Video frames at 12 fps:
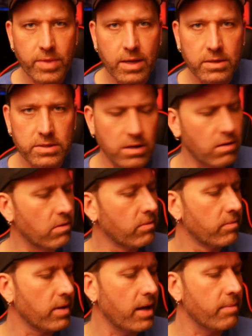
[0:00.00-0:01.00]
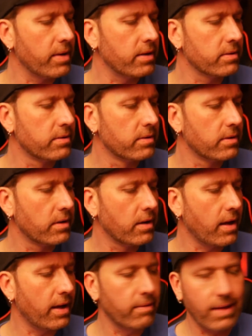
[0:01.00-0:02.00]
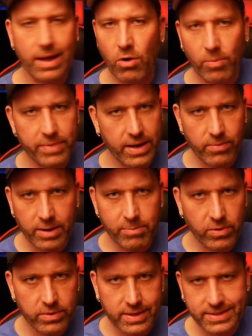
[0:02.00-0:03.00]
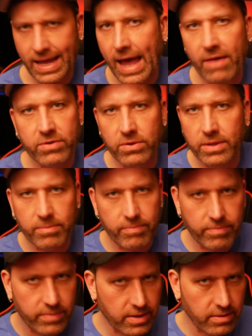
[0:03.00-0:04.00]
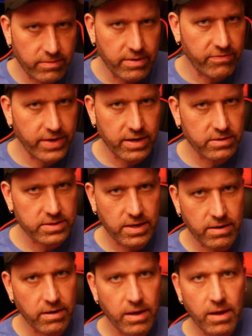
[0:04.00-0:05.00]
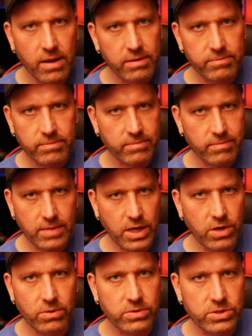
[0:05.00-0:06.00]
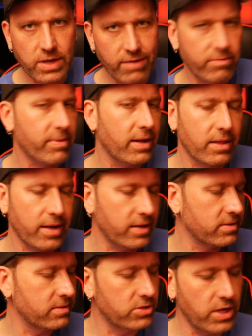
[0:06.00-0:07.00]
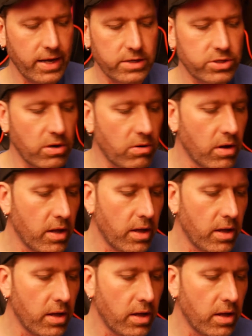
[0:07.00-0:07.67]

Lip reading: So I mean, I hope they reboot this. They have to. The figures are huge. Everybody likes G.I. Joe.